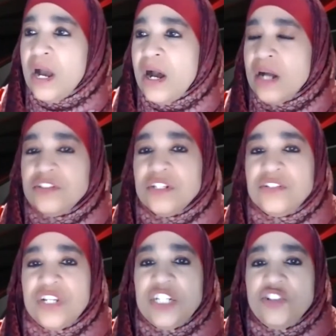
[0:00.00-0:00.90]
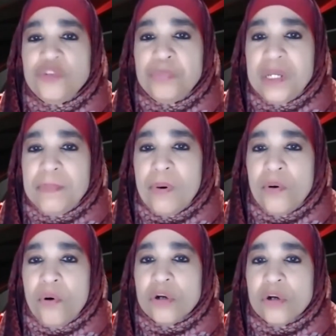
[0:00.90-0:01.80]
to teach
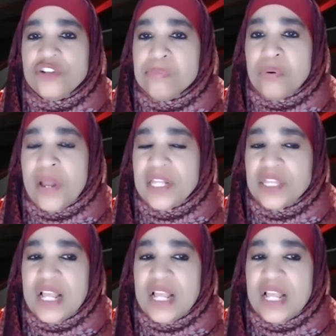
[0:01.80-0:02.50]
people or to break